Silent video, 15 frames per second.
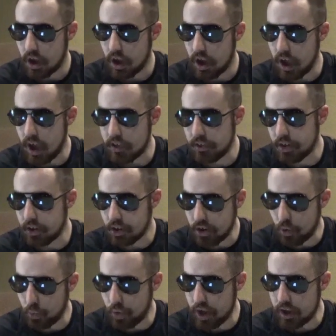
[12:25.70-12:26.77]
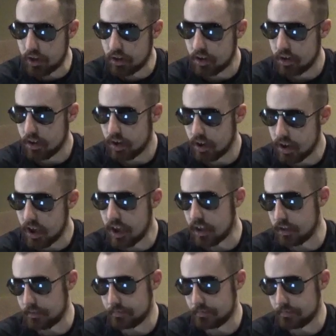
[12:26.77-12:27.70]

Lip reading: and they're going to win again.